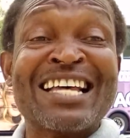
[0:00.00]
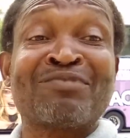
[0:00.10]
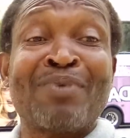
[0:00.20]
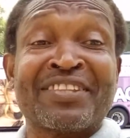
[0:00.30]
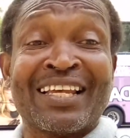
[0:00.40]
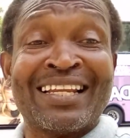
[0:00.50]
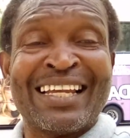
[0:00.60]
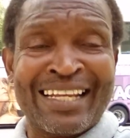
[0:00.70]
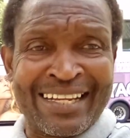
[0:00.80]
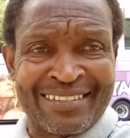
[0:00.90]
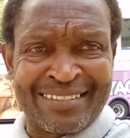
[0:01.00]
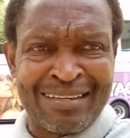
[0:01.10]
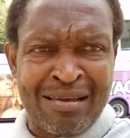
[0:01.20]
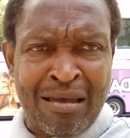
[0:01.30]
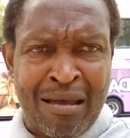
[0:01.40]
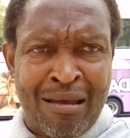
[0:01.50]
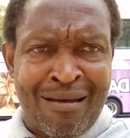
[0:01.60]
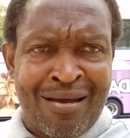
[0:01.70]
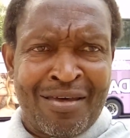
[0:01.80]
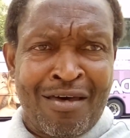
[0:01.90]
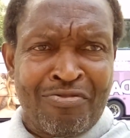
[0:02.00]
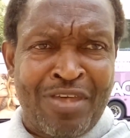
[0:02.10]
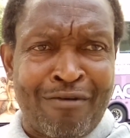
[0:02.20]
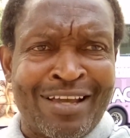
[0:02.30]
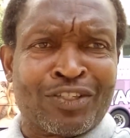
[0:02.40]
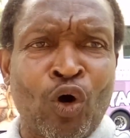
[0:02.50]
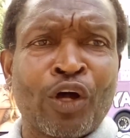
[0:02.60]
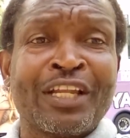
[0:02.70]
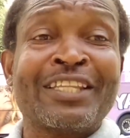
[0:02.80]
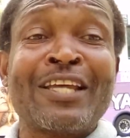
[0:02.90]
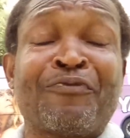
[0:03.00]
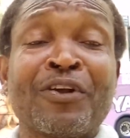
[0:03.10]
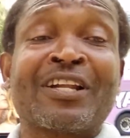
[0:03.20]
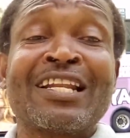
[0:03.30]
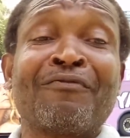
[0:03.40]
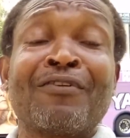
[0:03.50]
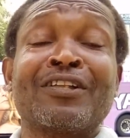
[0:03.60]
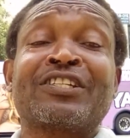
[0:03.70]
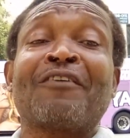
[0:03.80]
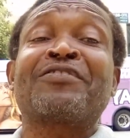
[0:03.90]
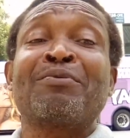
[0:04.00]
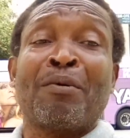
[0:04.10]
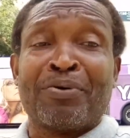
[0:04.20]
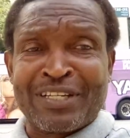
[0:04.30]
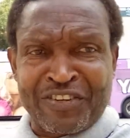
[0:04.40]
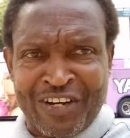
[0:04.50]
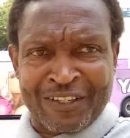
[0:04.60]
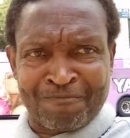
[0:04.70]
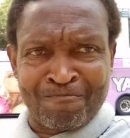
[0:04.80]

as mental illness. There is only different levels of demon possession.